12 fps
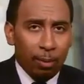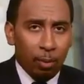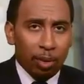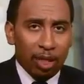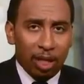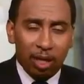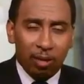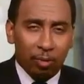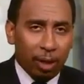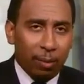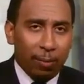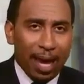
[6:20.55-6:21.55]
more than any
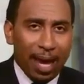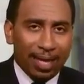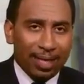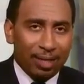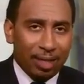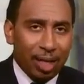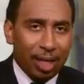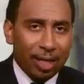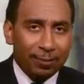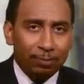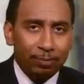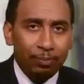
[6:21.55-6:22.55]
running back has
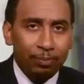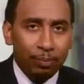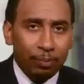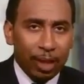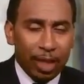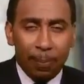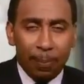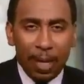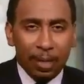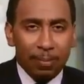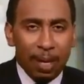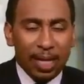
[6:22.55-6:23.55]
done in the
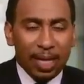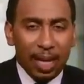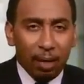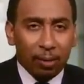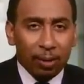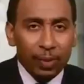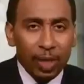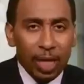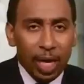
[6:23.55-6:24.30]
Peyton Manning era.